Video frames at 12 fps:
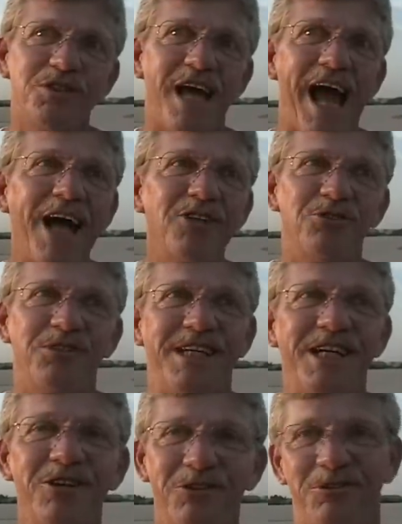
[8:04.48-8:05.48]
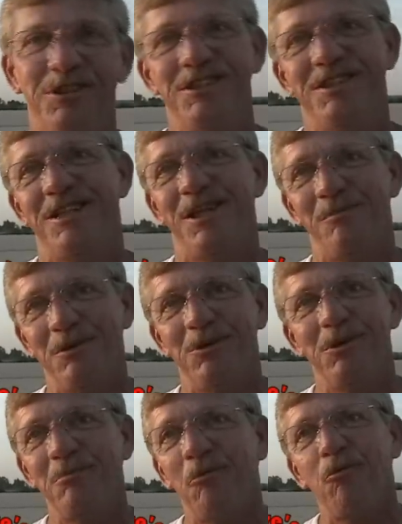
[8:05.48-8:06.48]
is to actually increase the
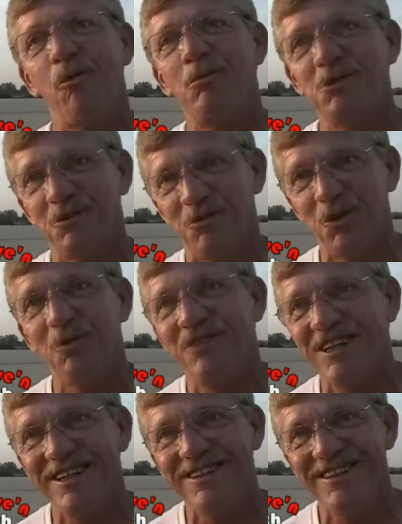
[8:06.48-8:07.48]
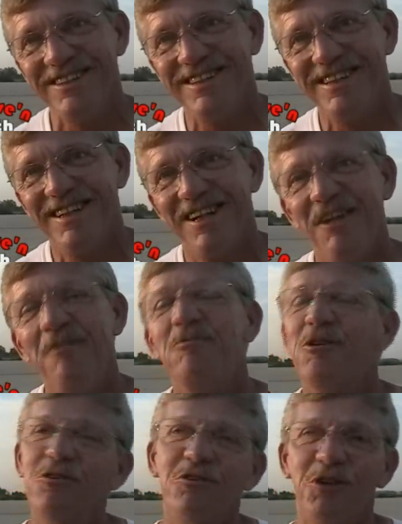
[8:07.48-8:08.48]
ability and performance of your vehicle,
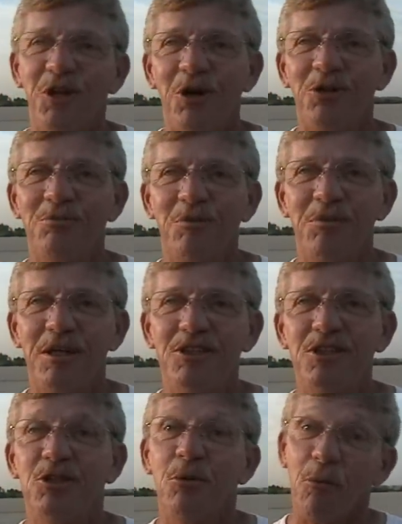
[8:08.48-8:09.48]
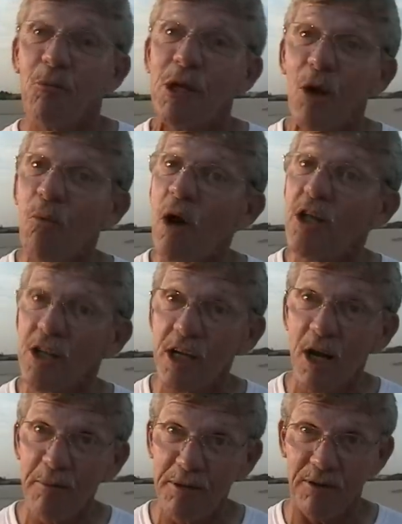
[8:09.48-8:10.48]
this is an ultimate place to do it. But we don't want you
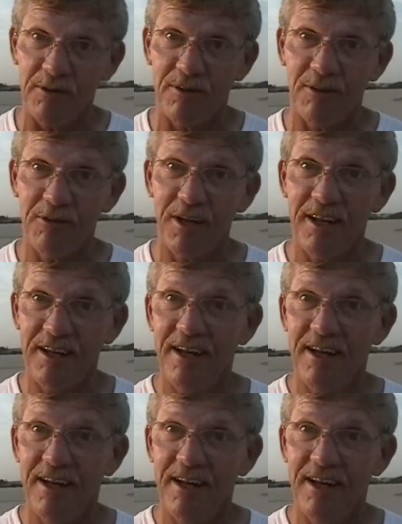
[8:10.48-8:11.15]
to come here, okay?